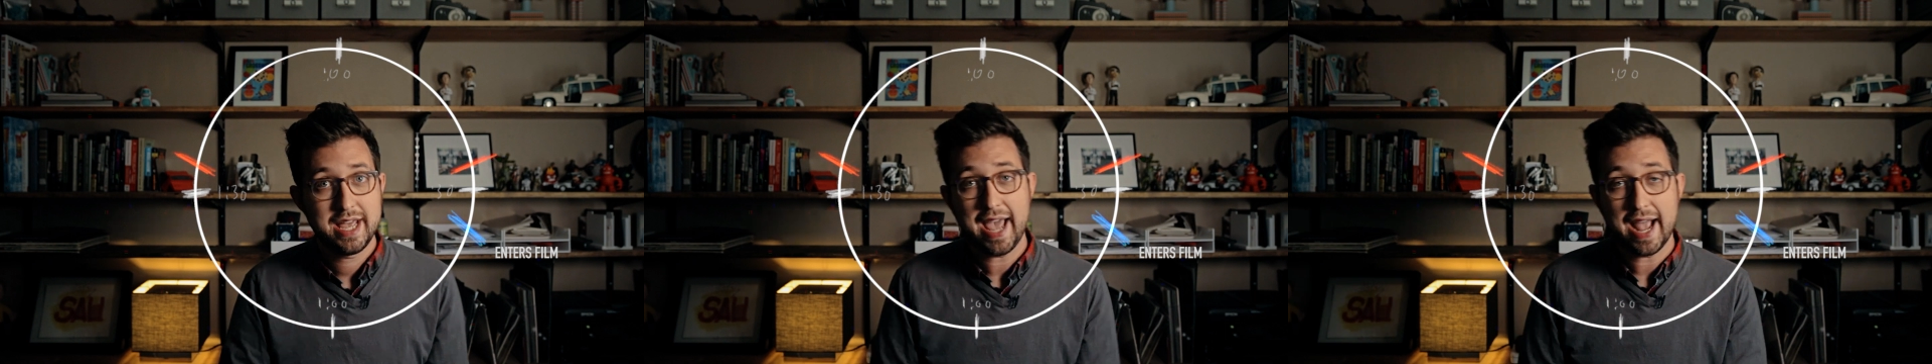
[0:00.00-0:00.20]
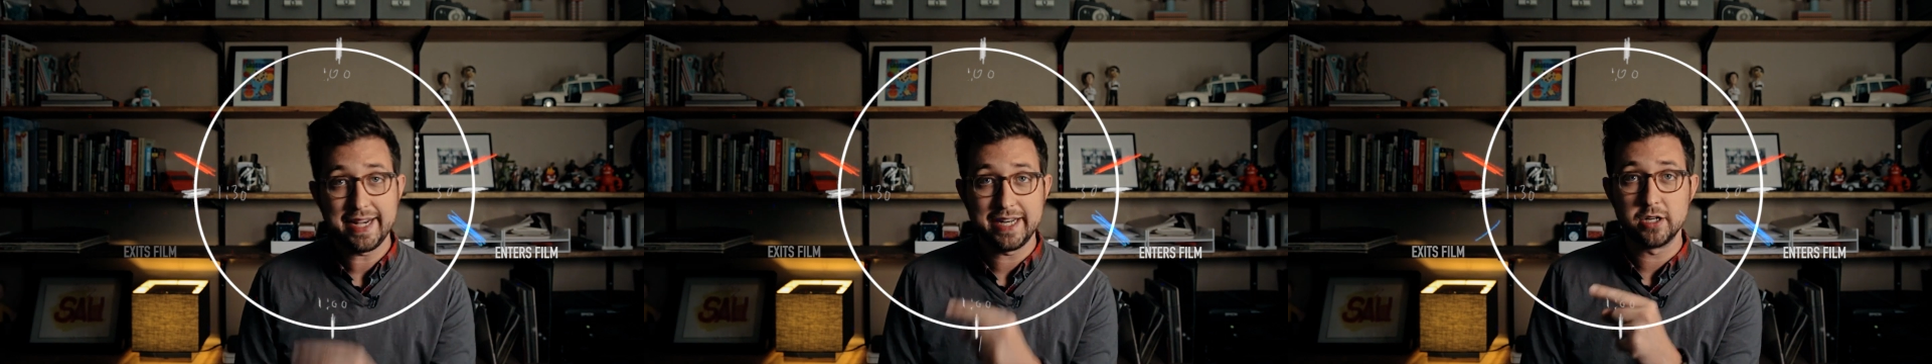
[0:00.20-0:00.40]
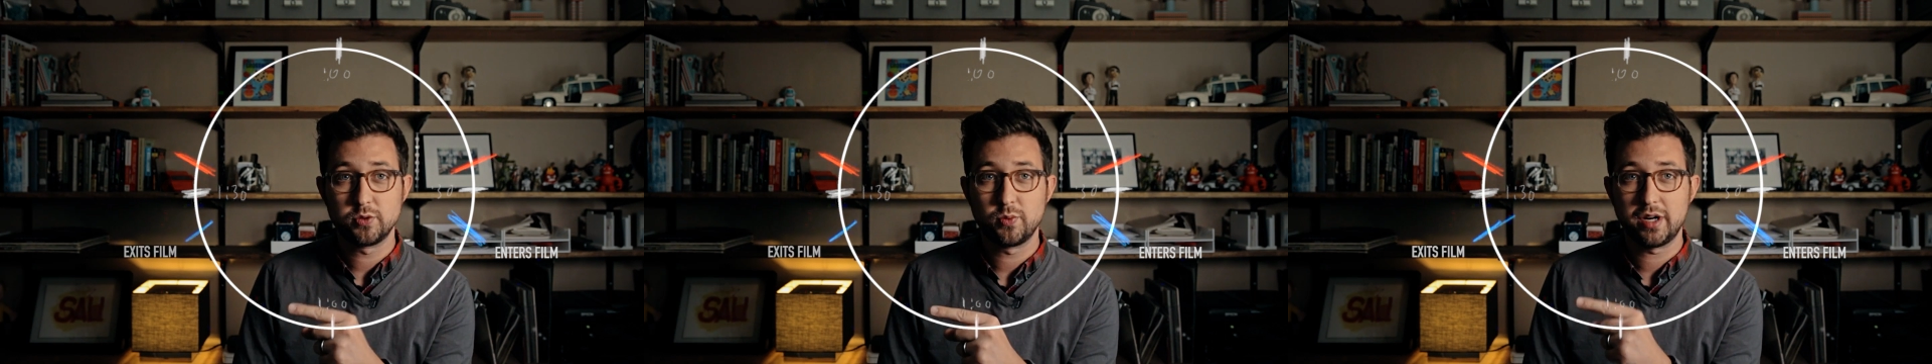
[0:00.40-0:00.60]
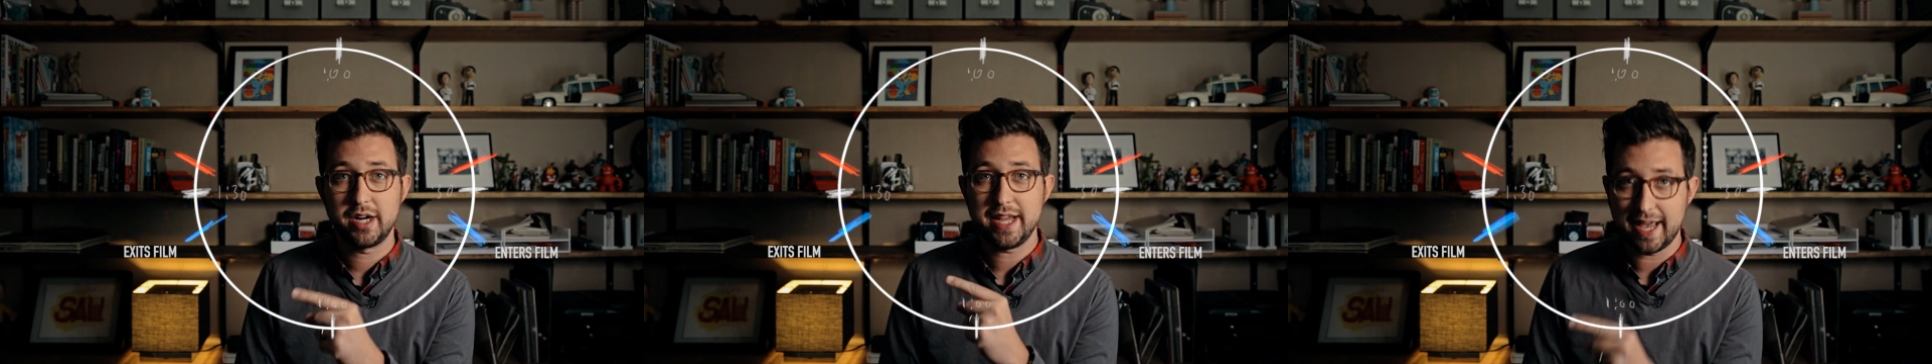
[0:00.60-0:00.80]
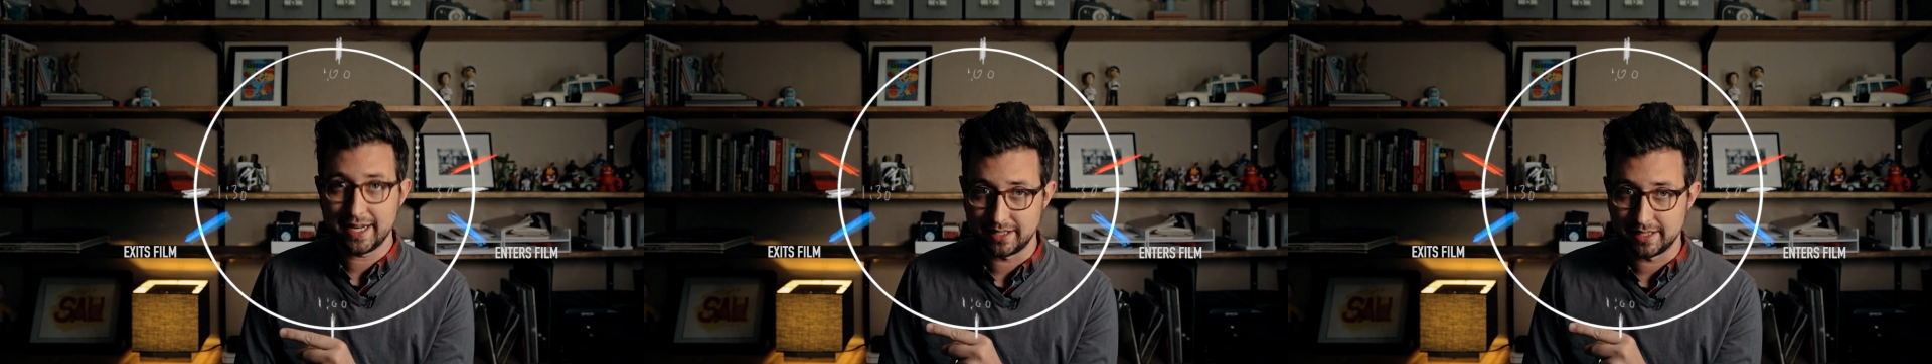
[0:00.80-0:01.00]
and here's where
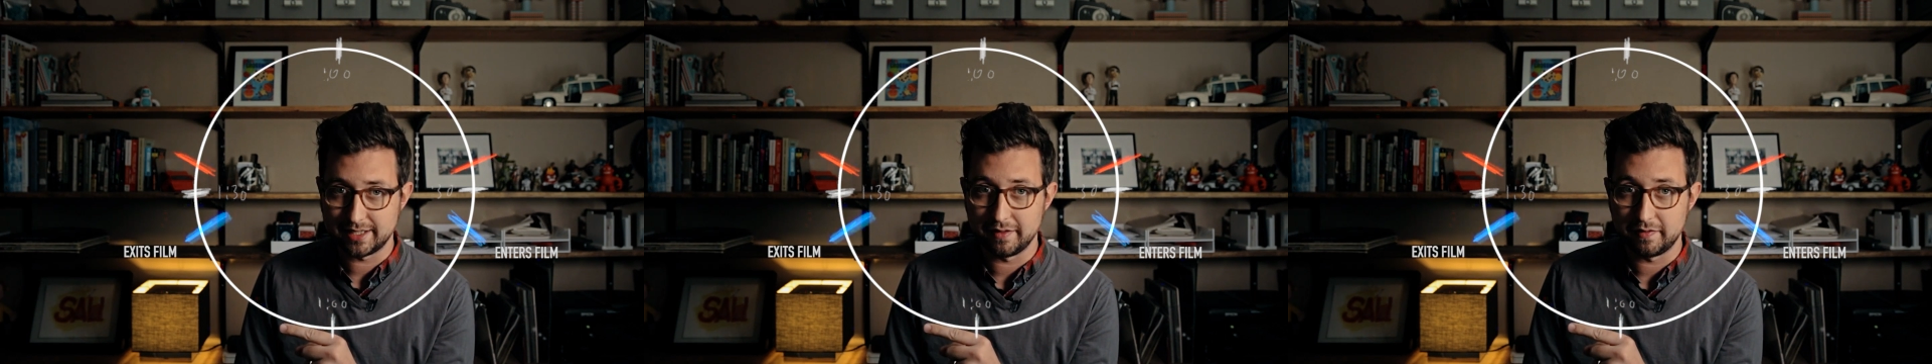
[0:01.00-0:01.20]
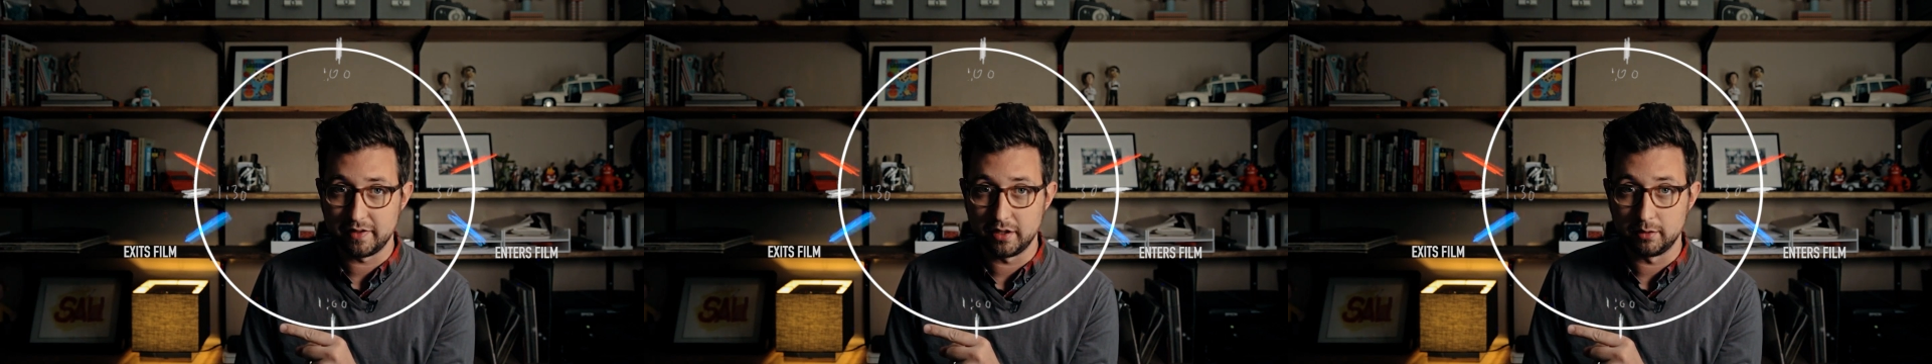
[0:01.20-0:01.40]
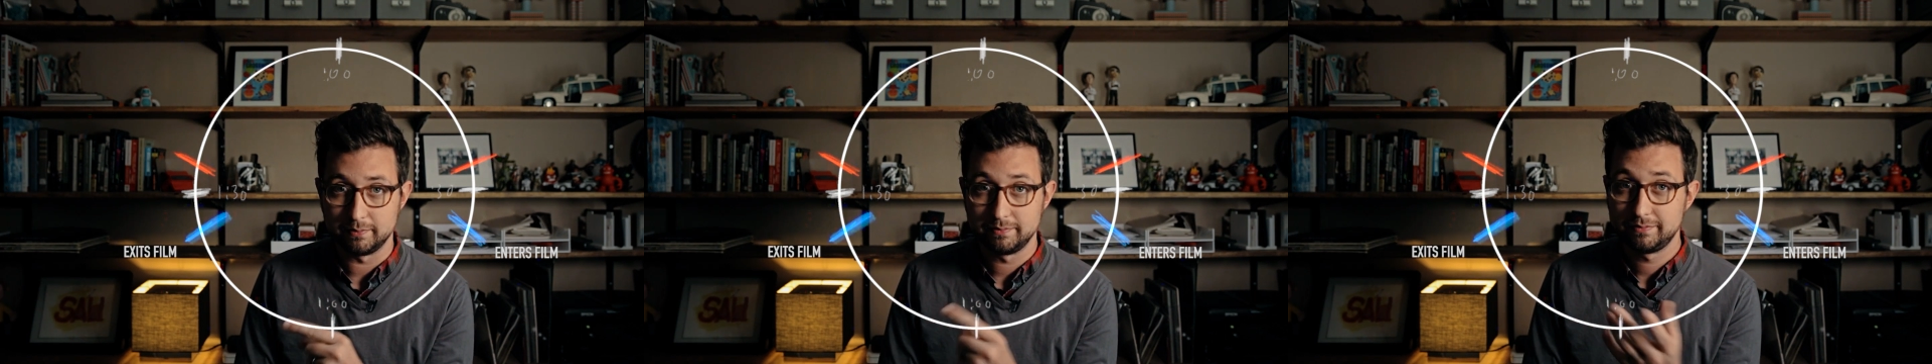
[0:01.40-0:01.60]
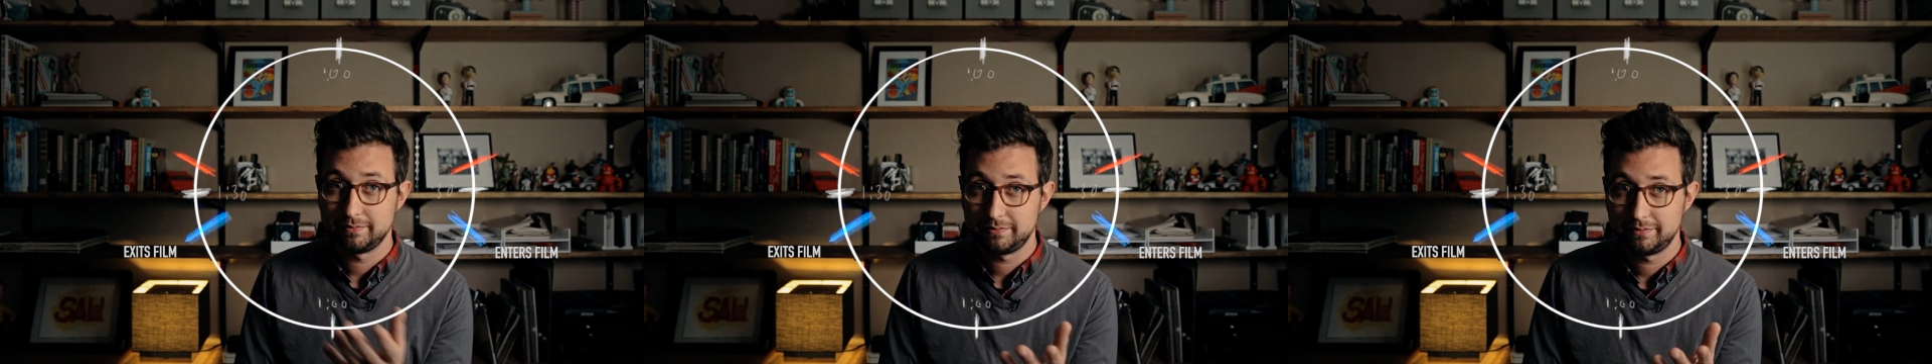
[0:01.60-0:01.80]
he exits the film.